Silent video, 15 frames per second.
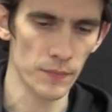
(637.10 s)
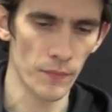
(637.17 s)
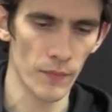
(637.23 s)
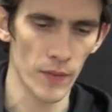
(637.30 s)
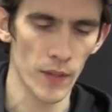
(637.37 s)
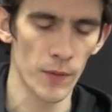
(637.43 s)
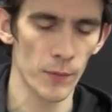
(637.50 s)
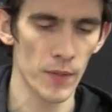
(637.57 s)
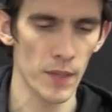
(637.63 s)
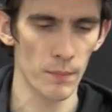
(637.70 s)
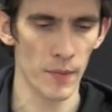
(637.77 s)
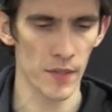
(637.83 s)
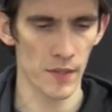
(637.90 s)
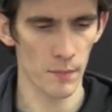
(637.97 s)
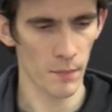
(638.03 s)
You can
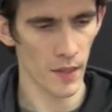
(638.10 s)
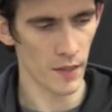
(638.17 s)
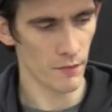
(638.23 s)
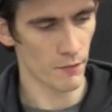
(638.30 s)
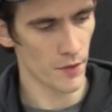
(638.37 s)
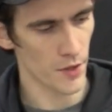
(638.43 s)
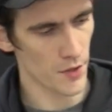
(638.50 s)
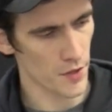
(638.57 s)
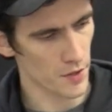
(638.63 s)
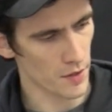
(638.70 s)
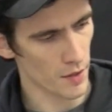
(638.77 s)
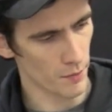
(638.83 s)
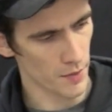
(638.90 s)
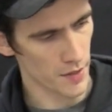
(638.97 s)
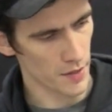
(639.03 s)
mix it by inversion,
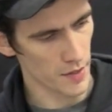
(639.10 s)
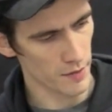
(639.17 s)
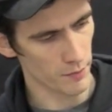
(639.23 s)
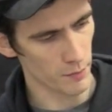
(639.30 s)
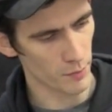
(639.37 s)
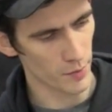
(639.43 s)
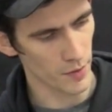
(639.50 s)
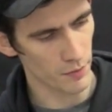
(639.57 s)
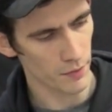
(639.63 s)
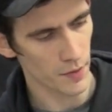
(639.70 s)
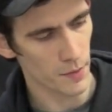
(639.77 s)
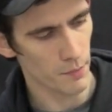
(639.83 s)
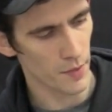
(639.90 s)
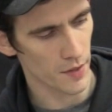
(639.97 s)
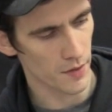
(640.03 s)
and we can even
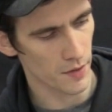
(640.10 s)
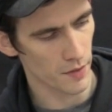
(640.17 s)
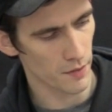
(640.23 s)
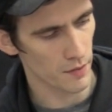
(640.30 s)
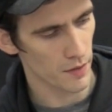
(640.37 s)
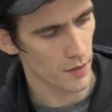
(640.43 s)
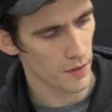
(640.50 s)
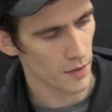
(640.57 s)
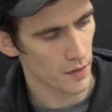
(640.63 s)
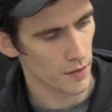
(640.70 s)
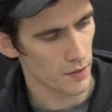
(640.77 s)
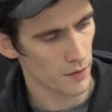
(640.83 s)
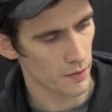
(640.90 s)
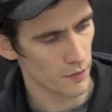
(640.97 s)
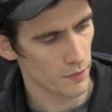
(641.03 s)
briefly mix it
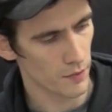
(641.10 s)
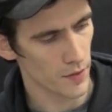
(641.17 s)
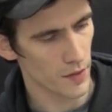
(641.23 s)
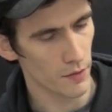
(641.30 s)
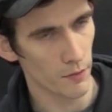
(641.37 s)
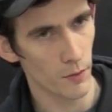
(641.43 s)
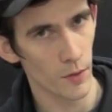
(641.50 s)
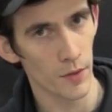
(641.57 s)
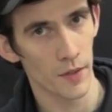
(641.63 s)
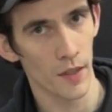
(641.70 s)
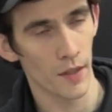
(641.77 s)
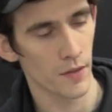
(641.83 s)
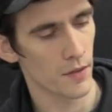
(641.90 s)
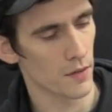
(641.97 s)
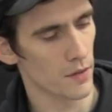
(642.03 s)
via
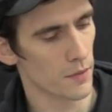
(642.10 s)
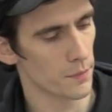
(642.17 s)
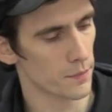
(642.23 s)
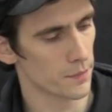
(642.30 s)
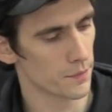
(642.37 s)
vortexer.